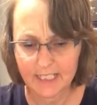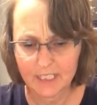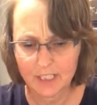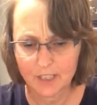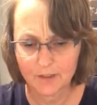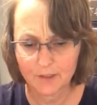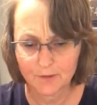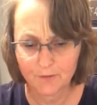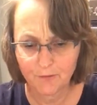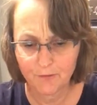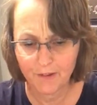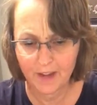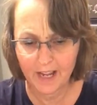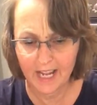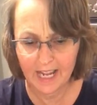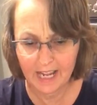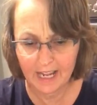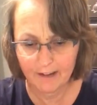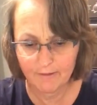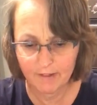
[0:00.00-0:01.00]
my
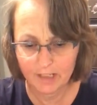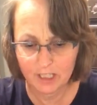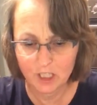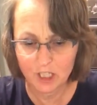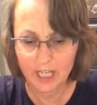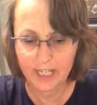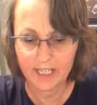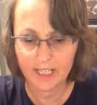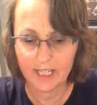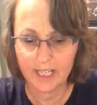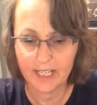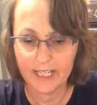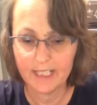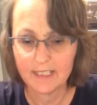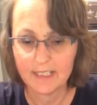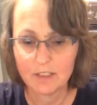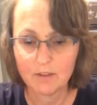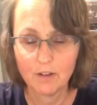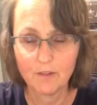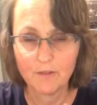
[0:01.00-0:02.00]
sponge
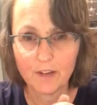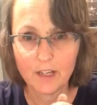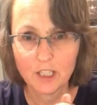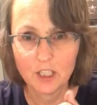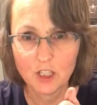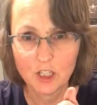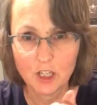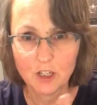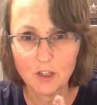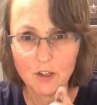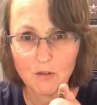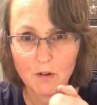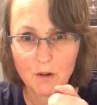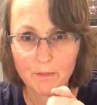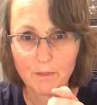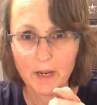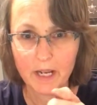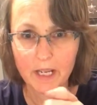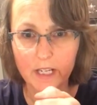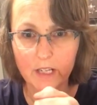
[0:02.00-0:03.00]
and my
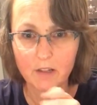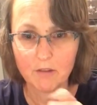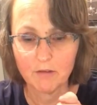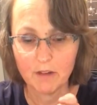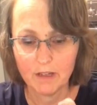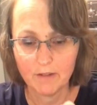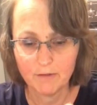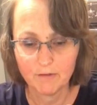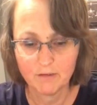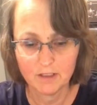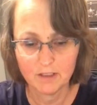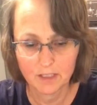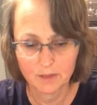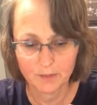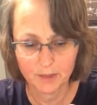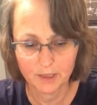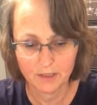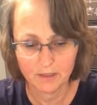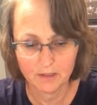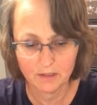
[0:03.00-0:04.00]
marble paste, because I
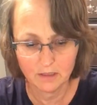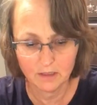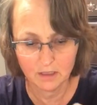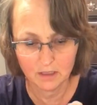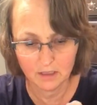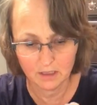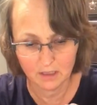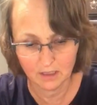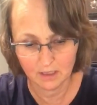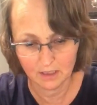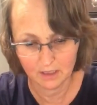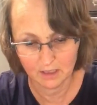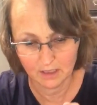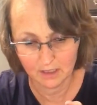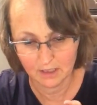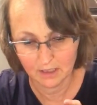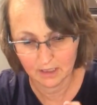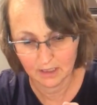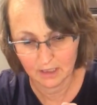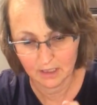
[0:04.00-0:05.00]
know,
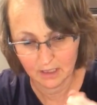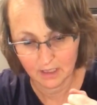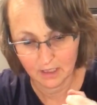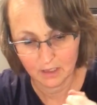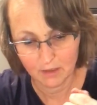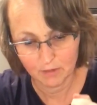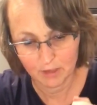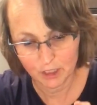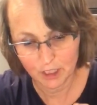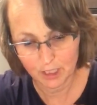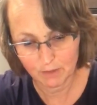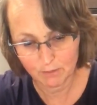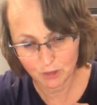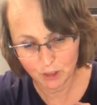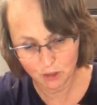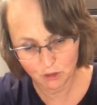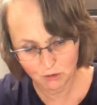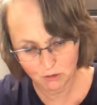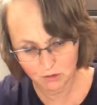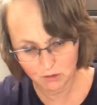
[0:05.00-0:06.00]
one, it's been there for a very
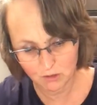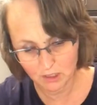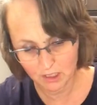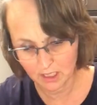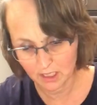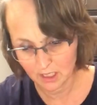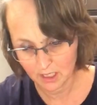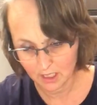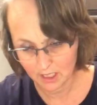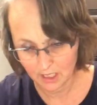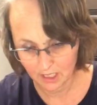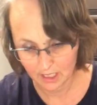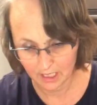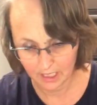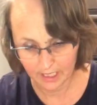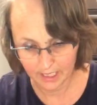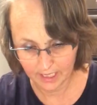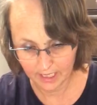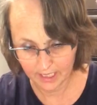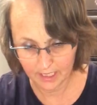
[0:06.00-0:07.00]
long time, but
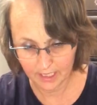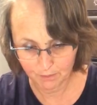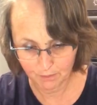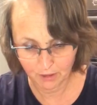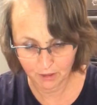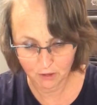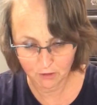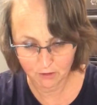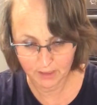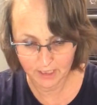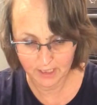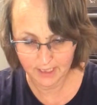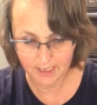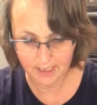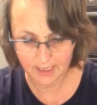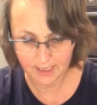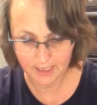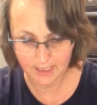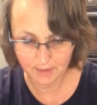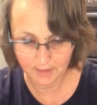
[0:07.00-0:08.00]
also
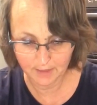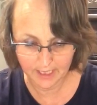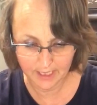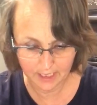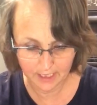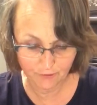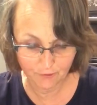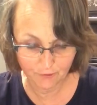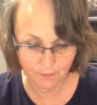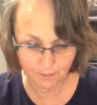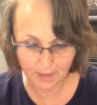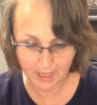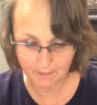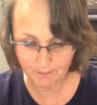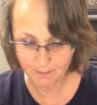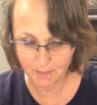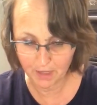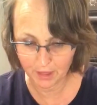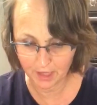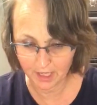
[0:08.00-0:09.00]
it's a tougher
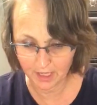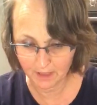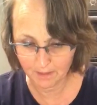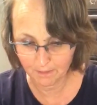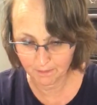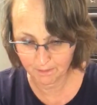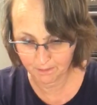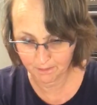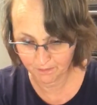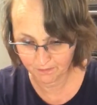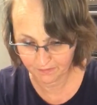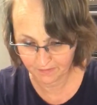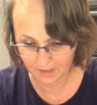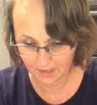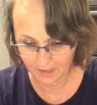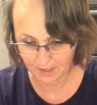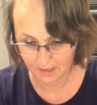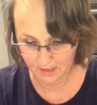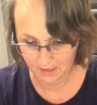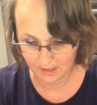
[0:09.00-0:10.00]
material. It's
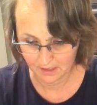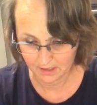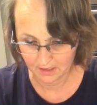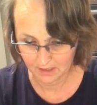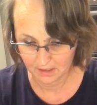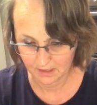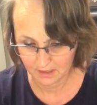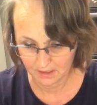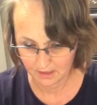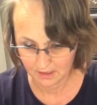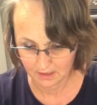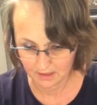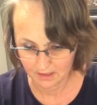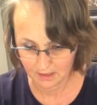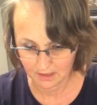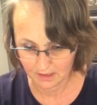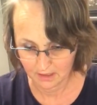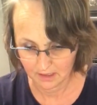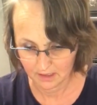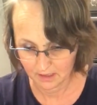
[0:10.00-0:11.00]
not like that I'm cleaning
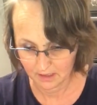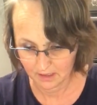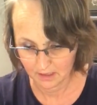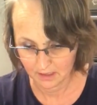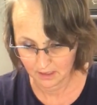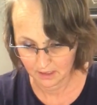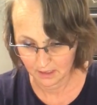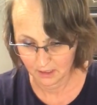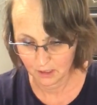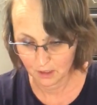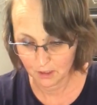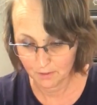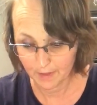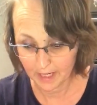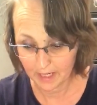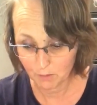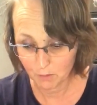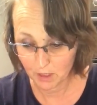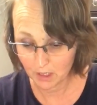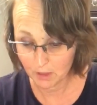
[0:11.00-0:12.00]
silver now.
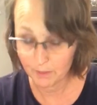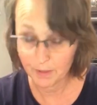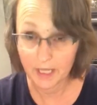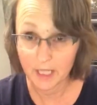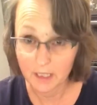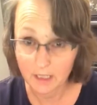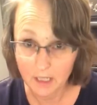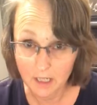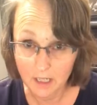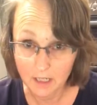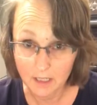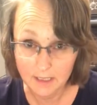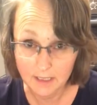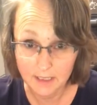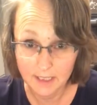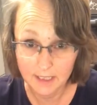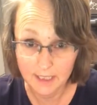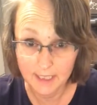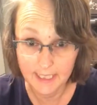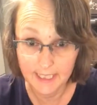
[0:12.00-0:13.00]
Now I'm trying
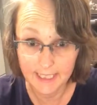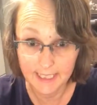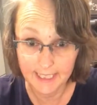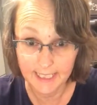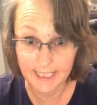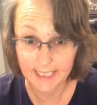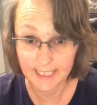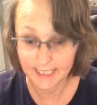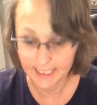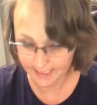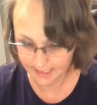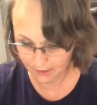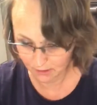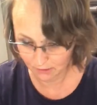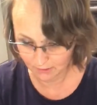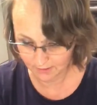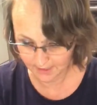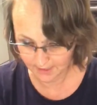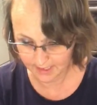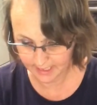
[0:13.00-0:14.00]
to get rid of all
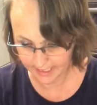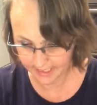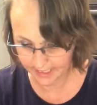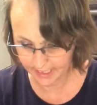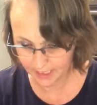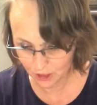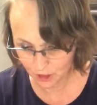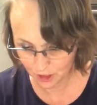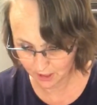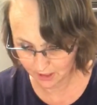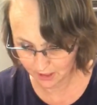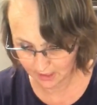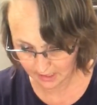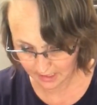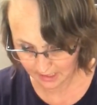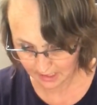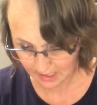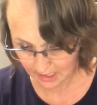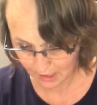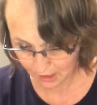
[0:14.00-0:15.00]
that
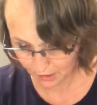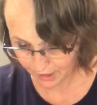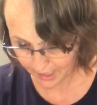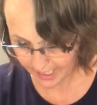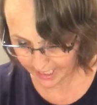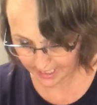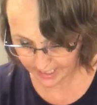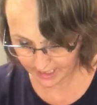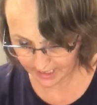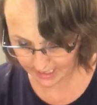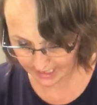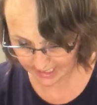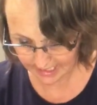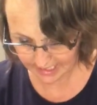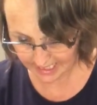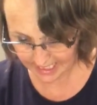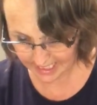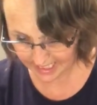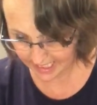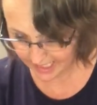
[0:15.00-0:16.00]
residue that builds up
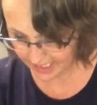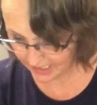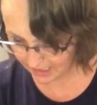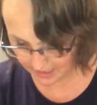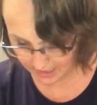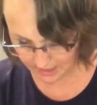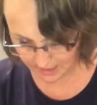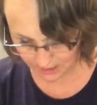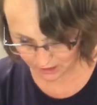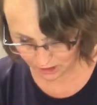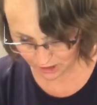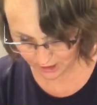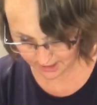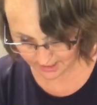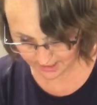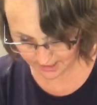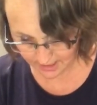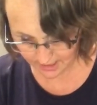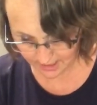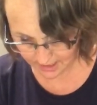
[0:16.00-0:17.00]
between the toaster where it
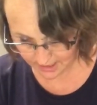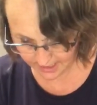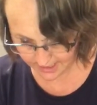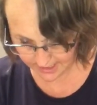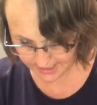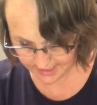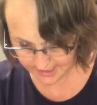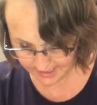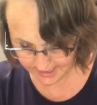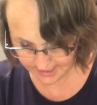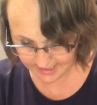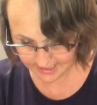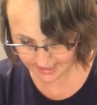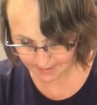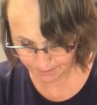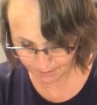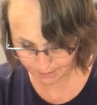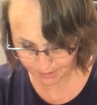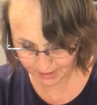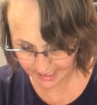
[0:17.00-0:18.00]
really burns
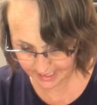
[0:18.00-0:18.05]
on.